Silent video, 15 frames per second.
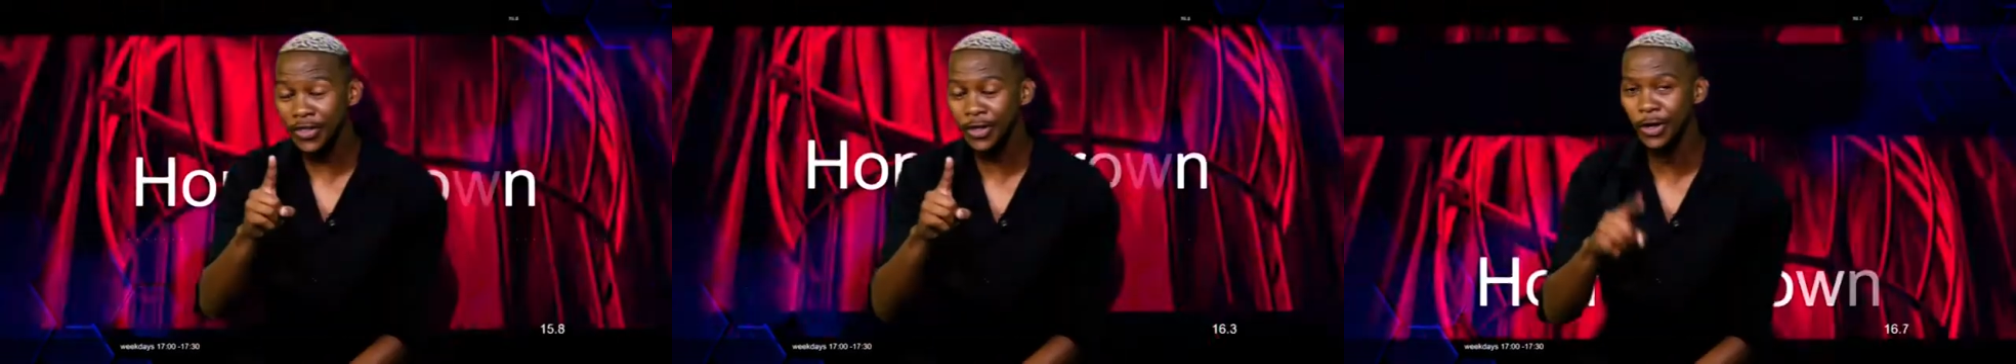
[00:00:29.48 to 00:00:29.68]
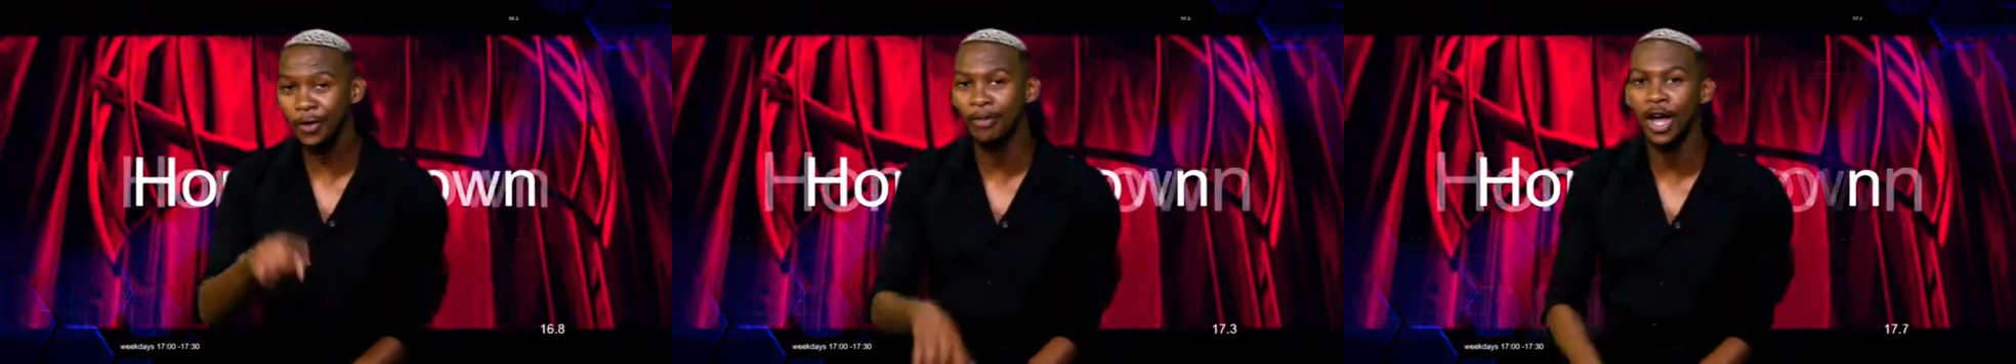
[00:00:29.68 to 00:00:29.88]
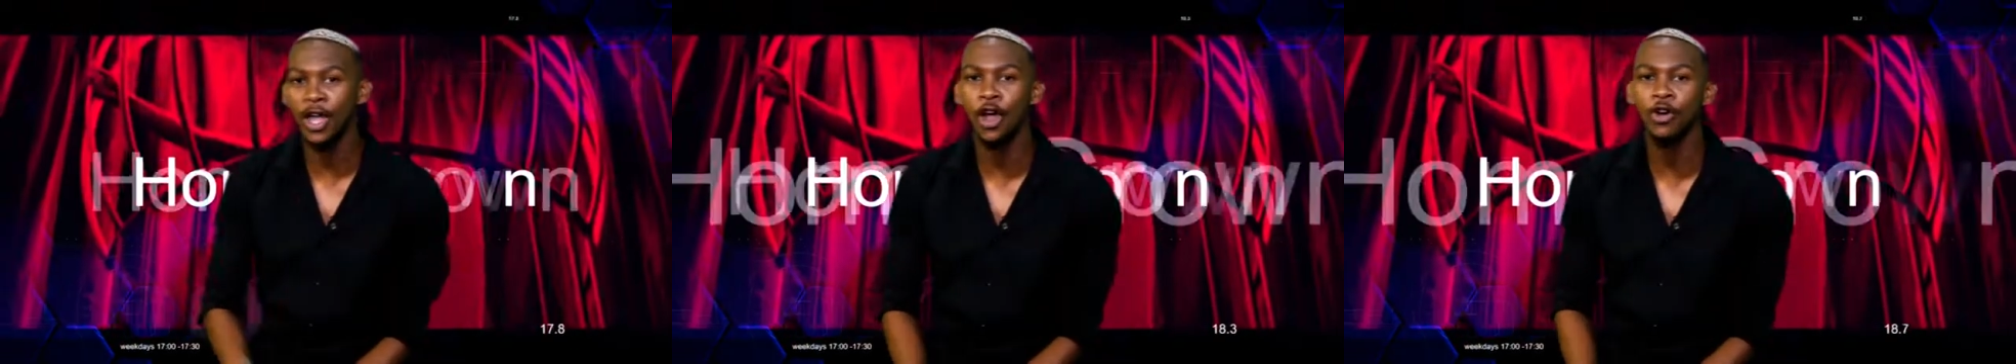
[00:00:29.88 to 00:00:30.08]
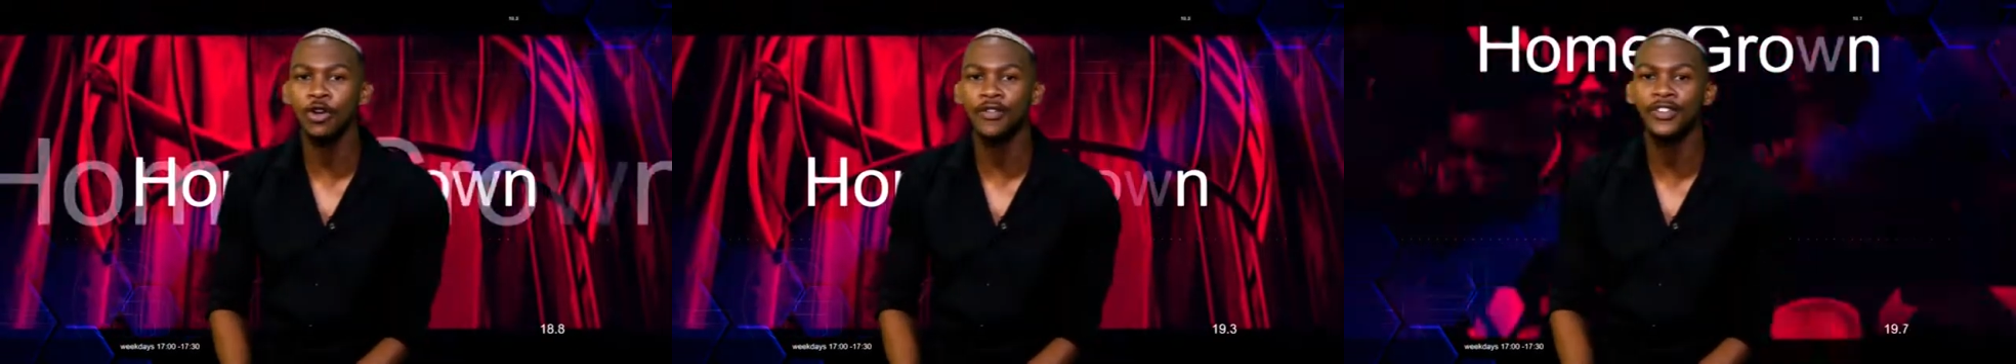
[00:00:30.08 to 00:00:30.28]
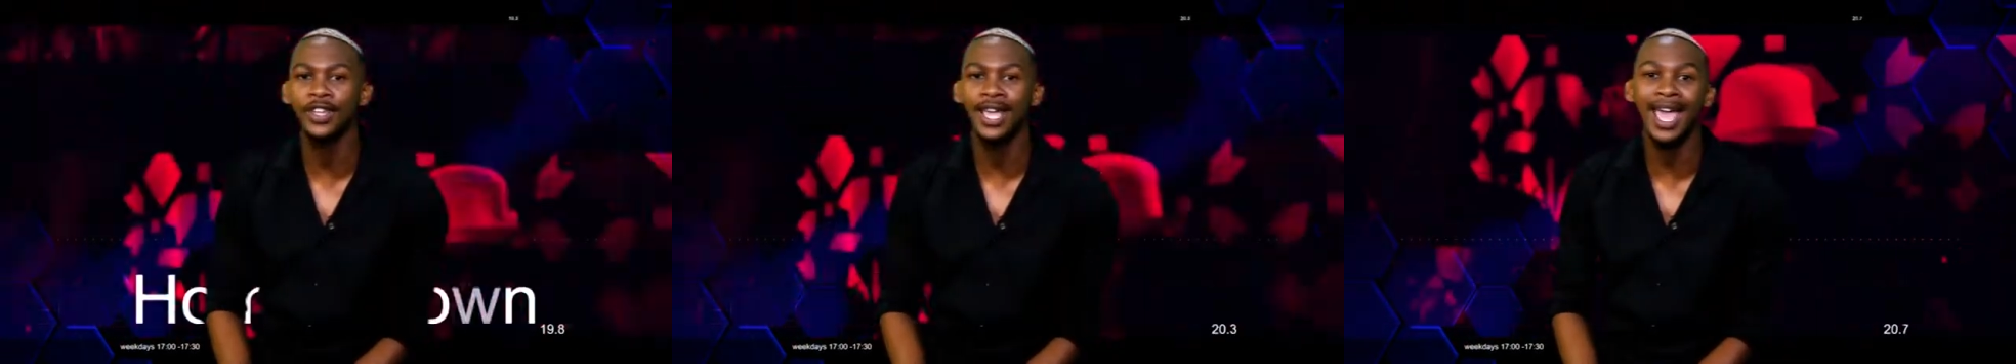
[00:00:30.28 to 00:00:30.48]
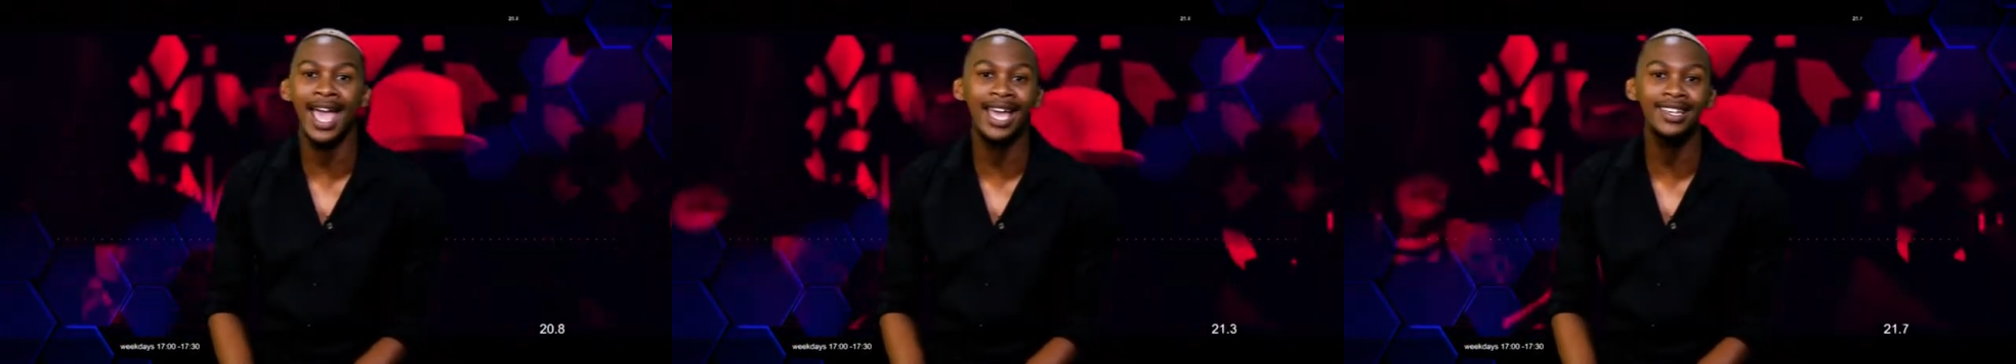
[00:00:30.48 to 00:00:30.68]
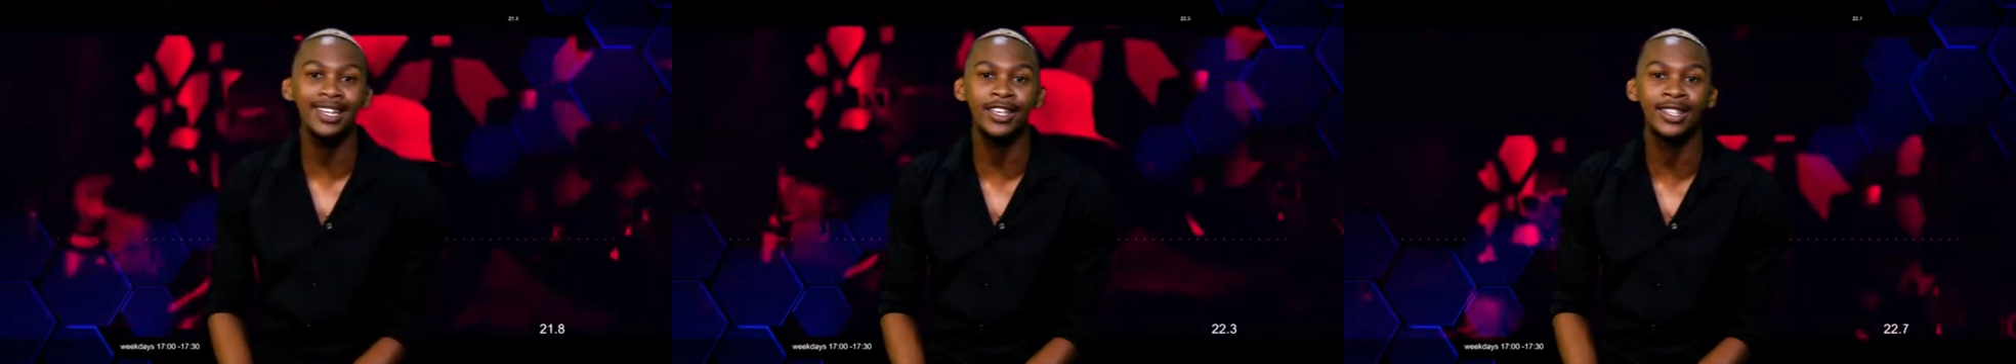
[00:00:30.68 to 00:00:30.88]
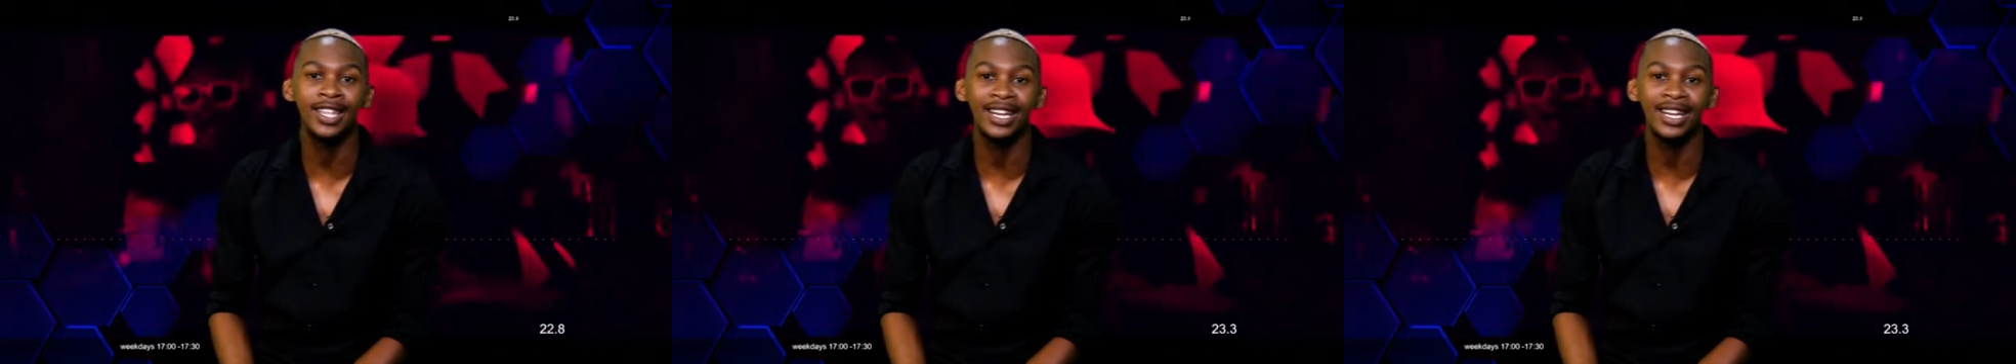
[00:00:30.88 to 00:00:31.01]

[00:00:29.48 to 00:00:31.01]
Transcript: your biography and the